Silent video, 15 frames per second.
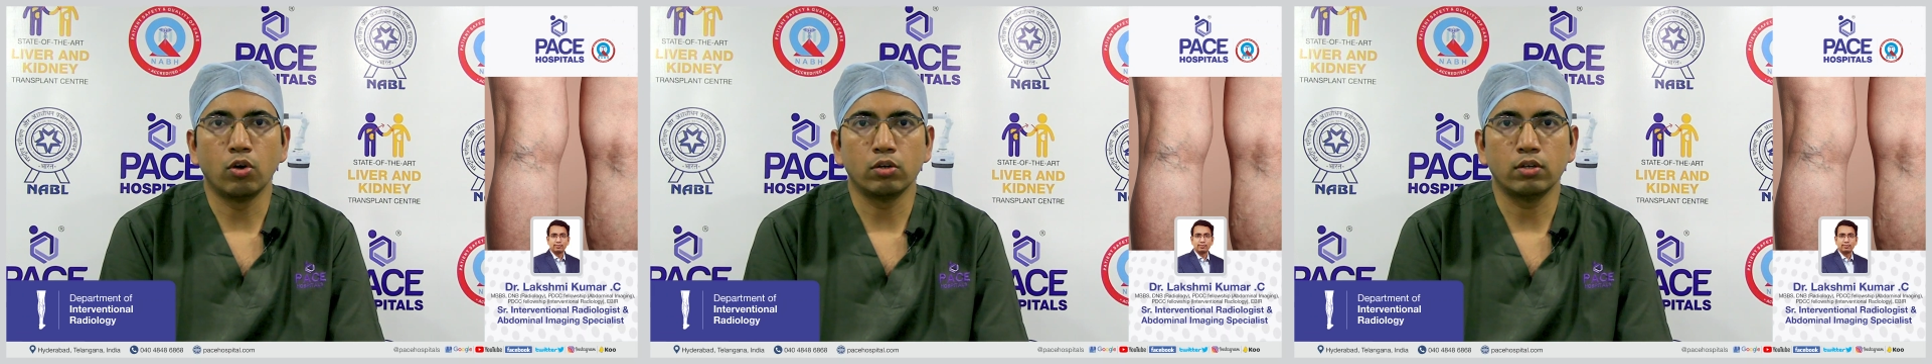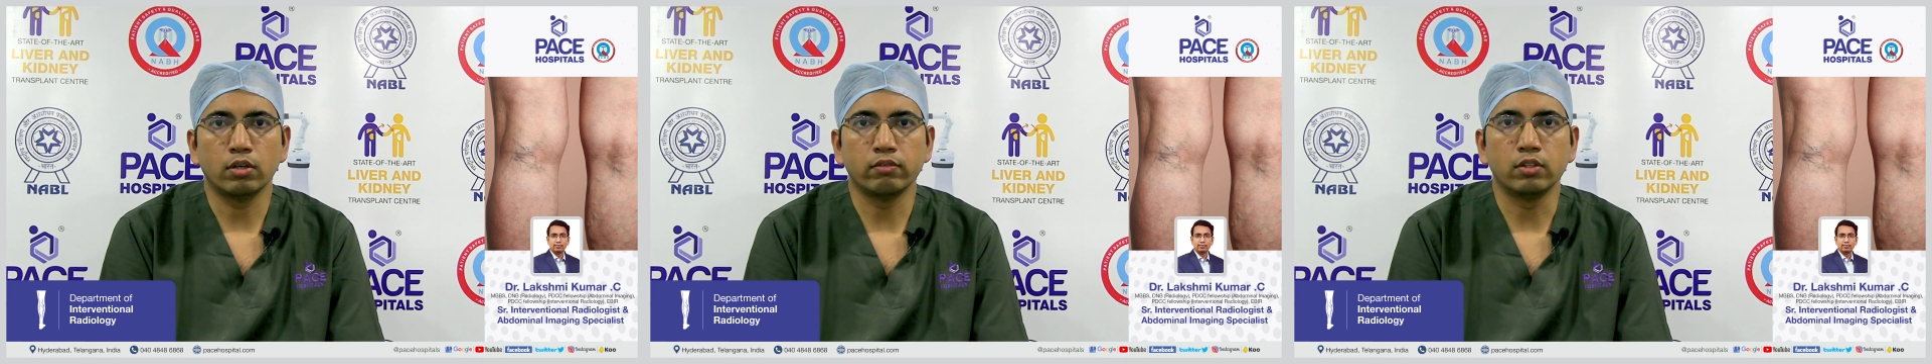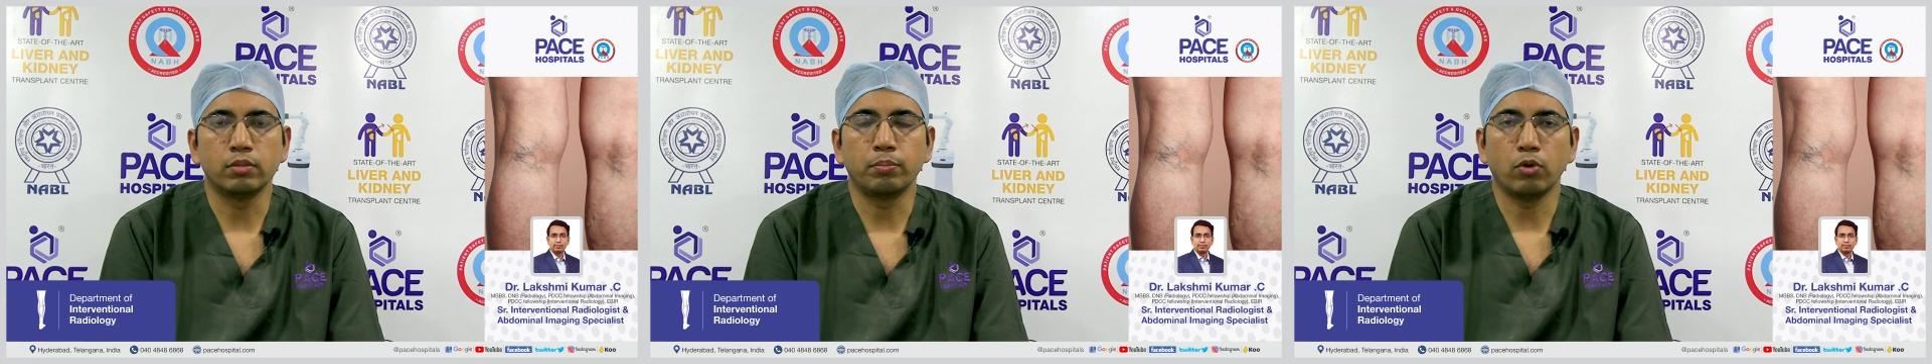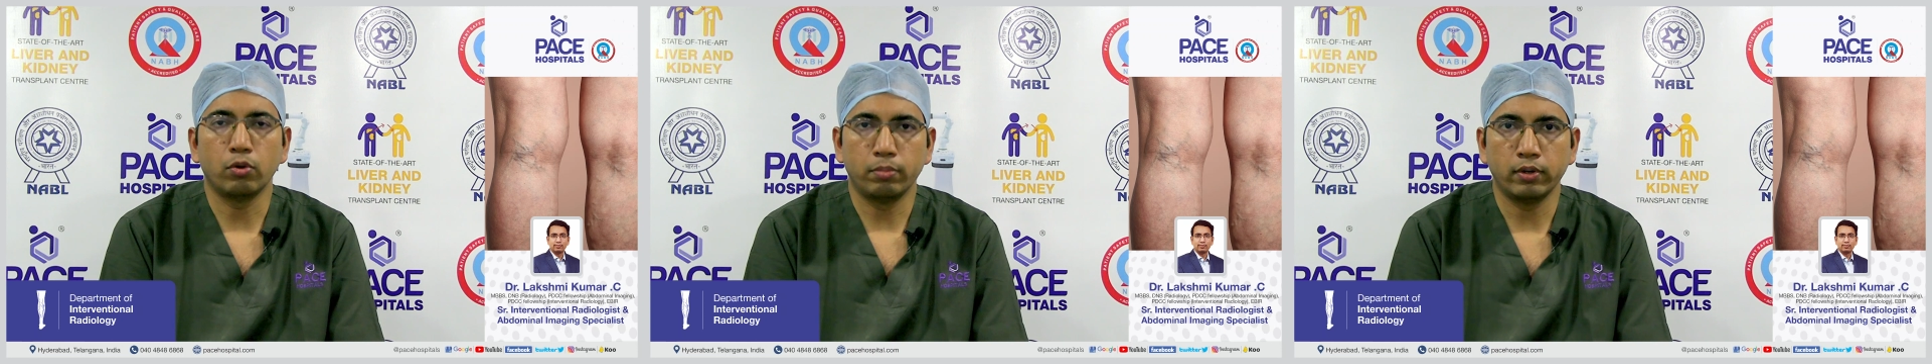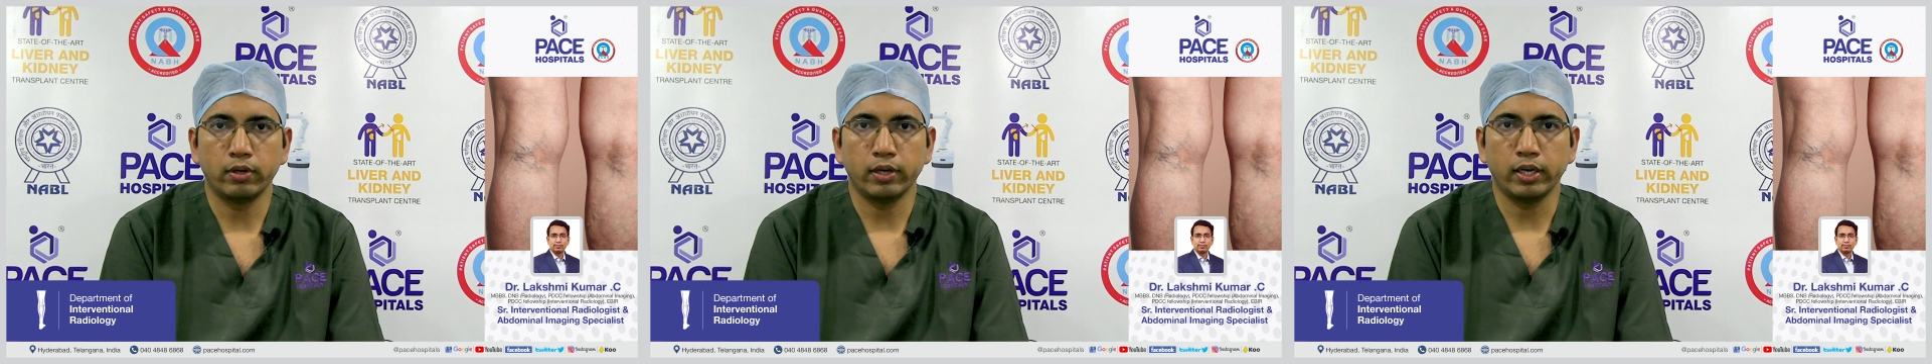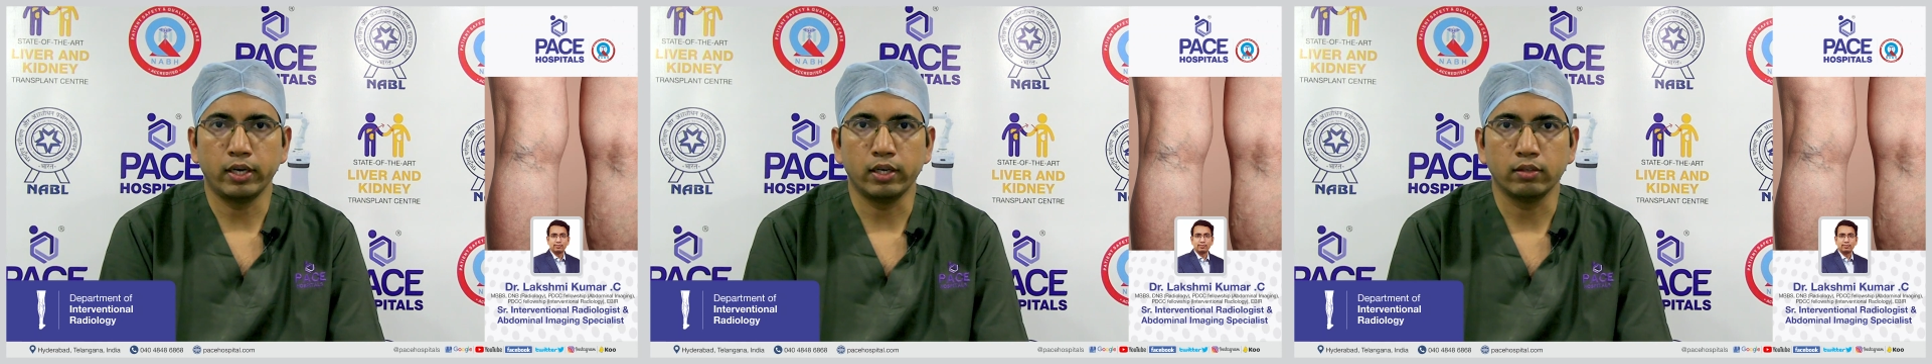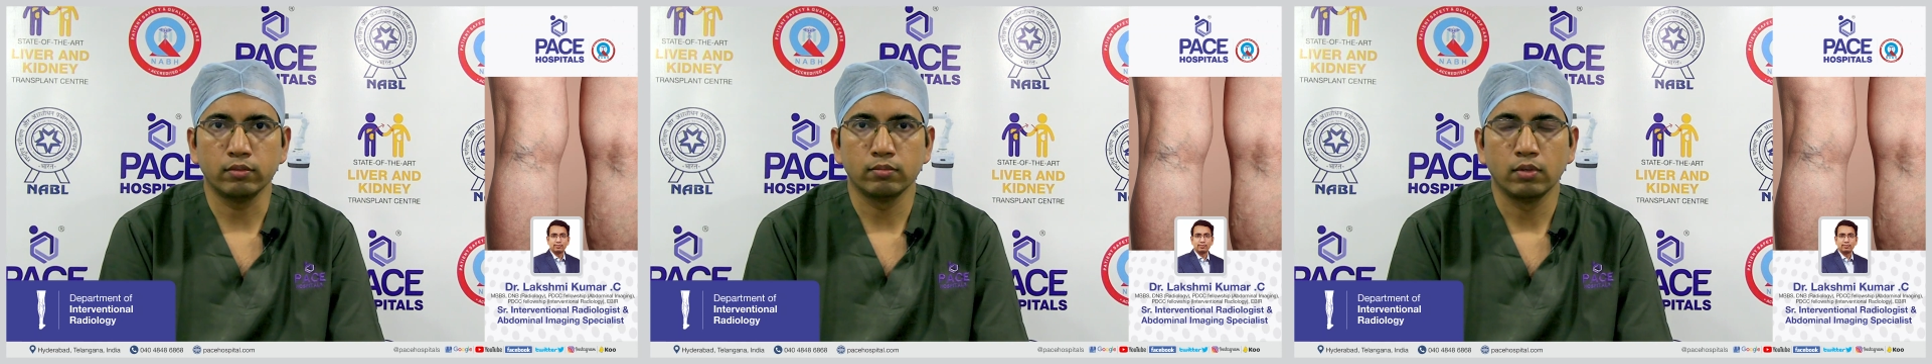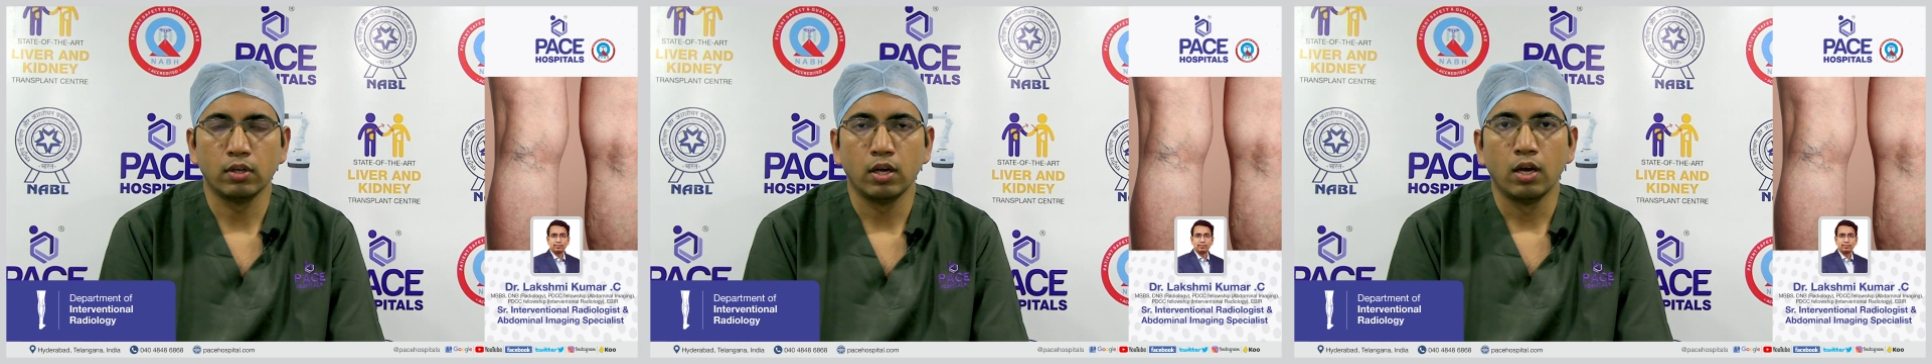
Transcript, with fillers: doctor with proper training,